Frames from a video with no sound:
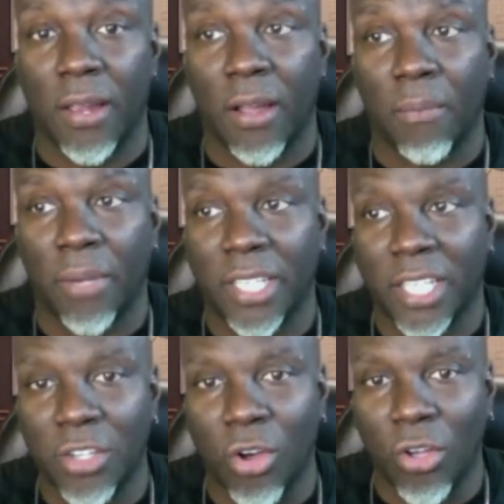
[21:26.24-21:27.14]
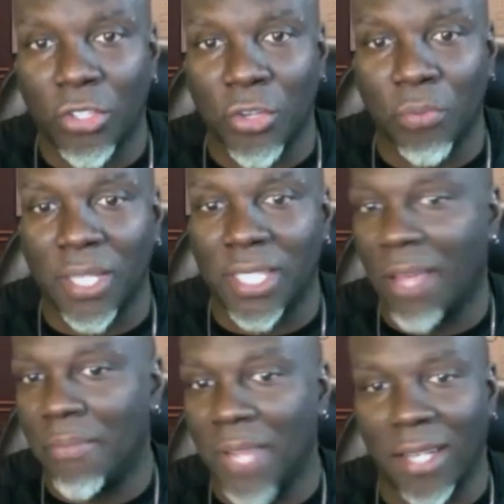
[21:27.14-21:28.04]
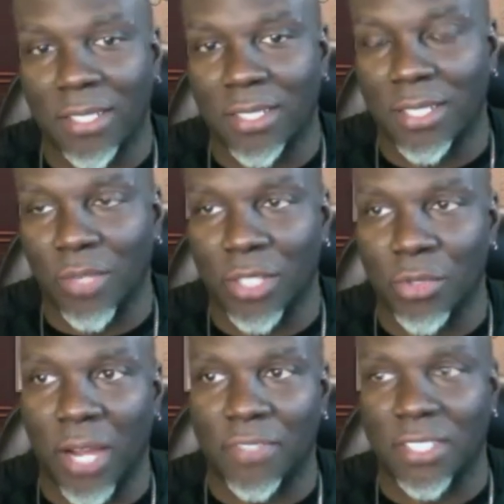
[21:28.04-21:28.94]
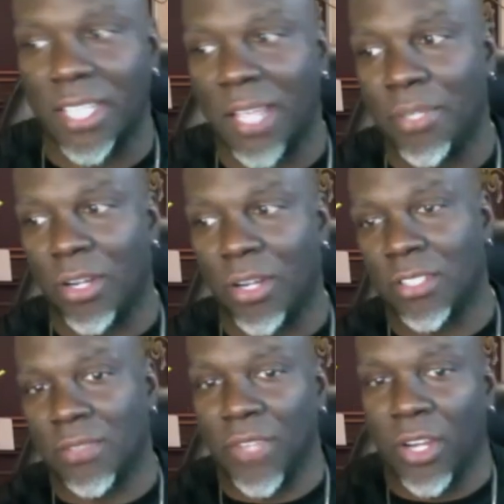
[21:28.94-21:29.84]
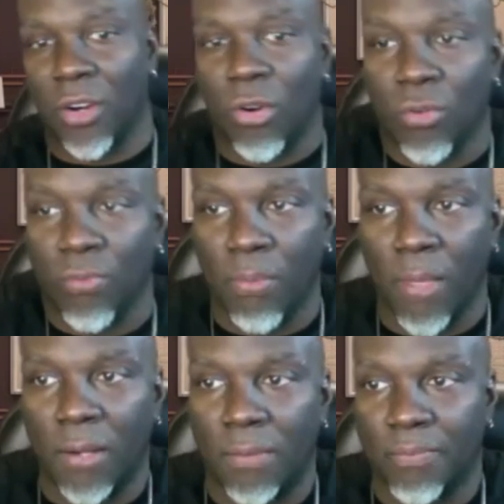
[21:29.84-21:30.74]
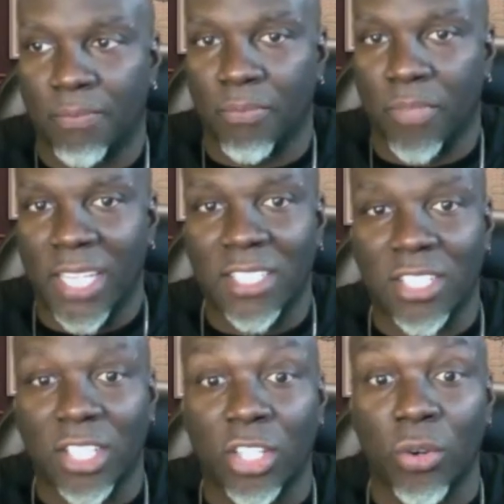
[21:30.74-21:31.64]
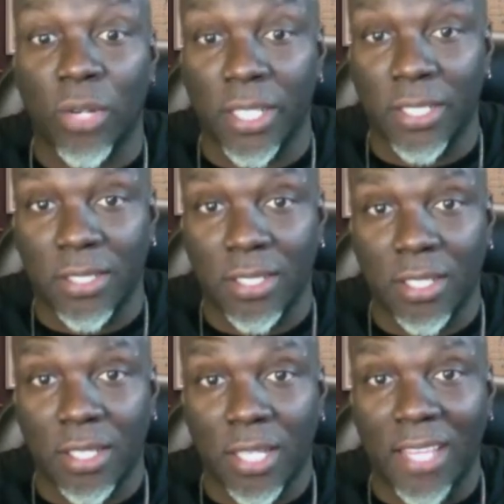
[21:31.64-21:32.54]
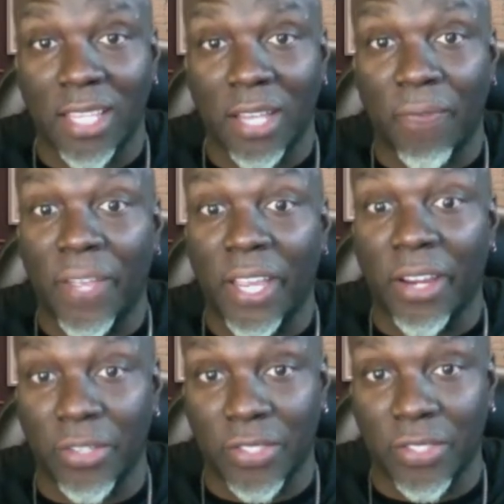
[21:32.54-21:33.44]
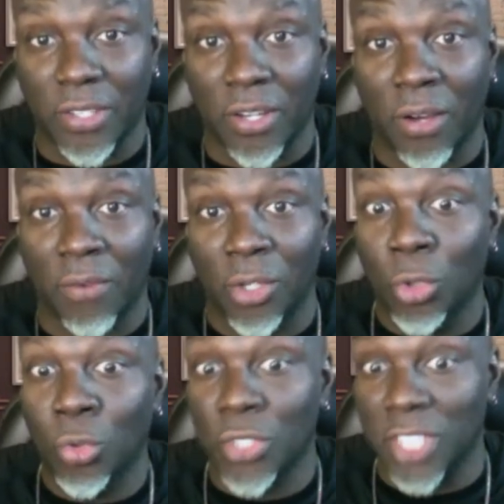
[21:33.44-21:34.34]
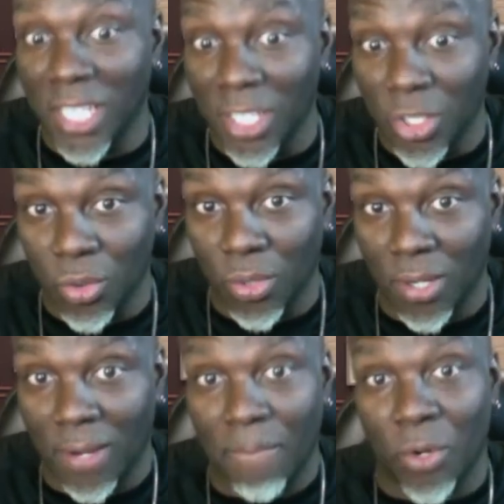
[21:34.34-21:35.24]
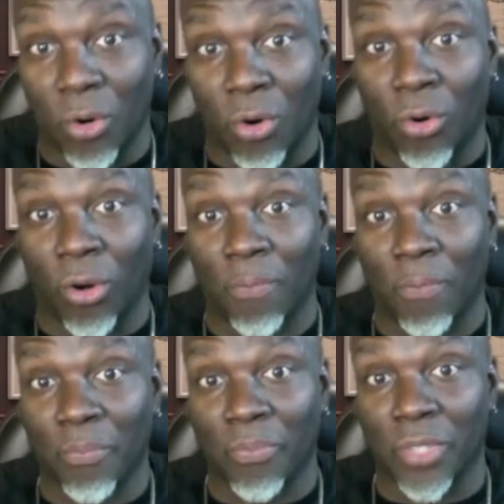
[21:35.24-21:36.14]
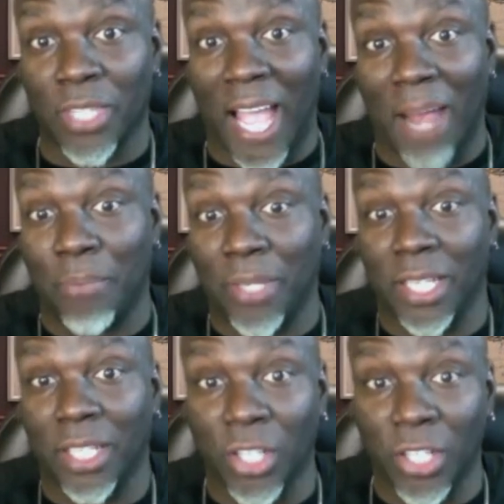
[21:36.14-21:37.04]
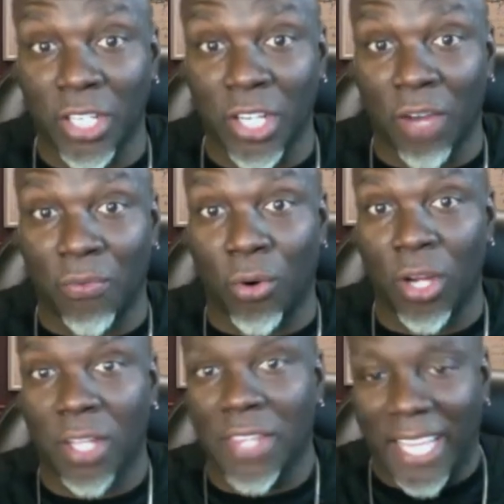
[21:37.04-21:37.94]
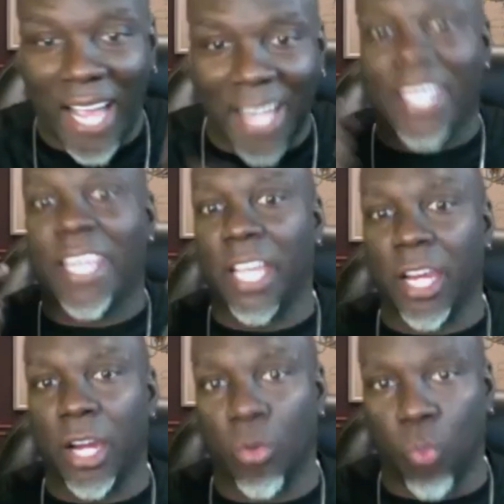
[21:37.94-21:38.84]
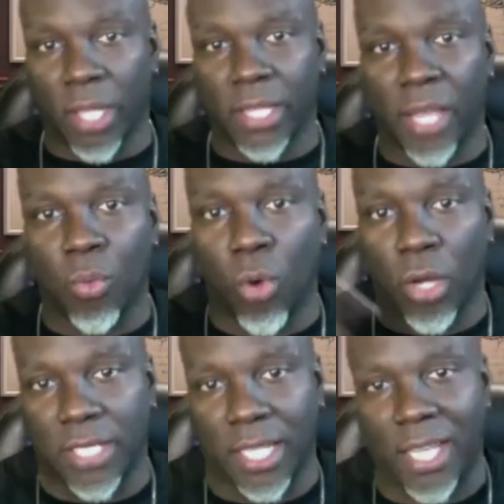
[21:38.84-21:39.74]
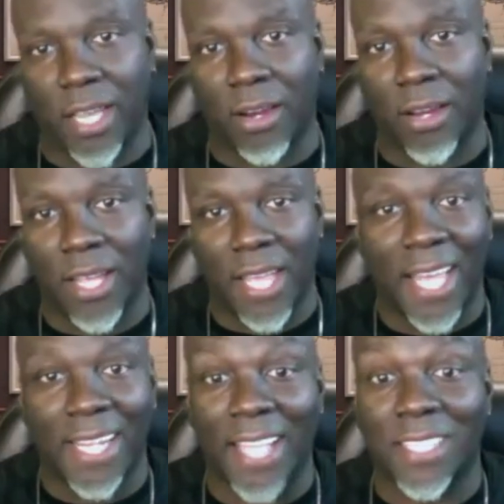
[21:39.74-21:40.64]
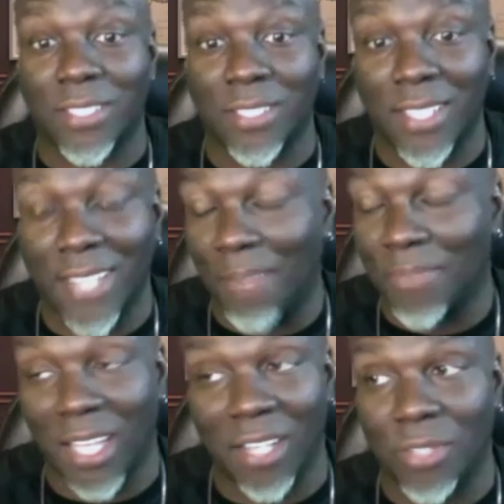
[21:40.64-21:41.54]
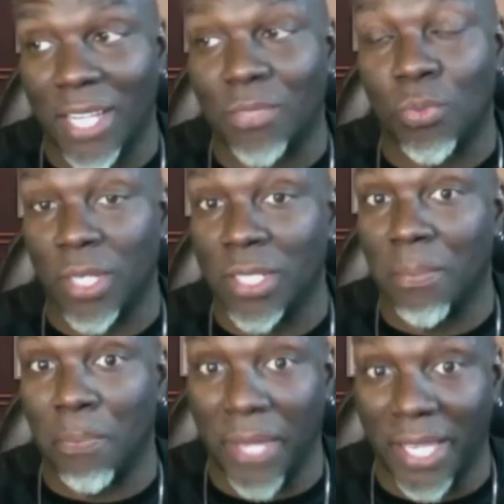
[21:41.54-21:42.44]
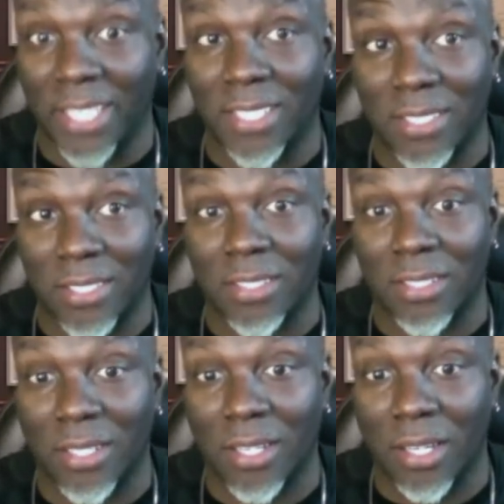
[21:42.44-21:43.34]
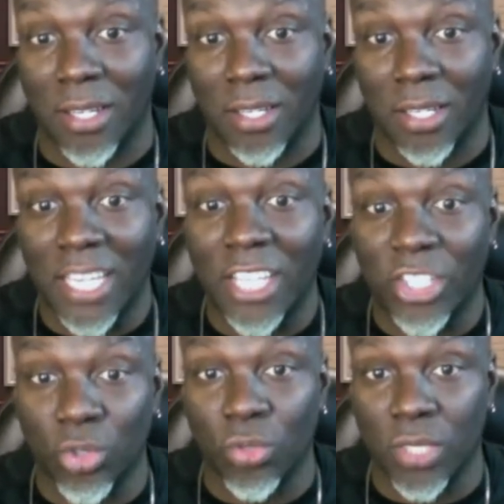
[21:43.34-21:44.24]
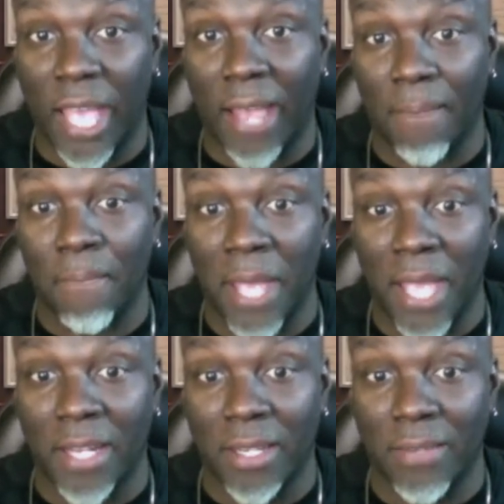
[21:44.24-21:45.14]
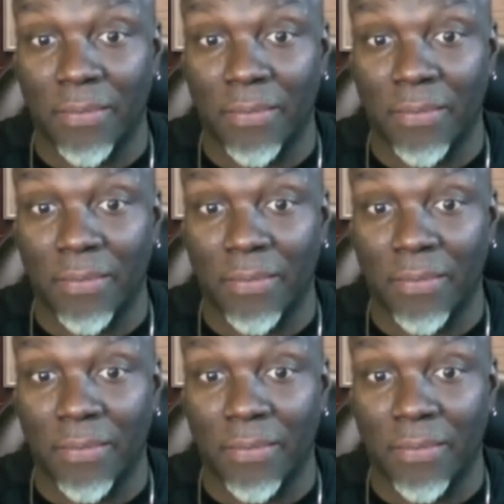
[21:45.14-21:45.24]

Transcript: But it can also be them not listening what you have to say because of their own insecurities and their fears of losing you or or not being good enough or they kind of hear what they want to hear and that's i'm telling you that's one of the biggest issues that men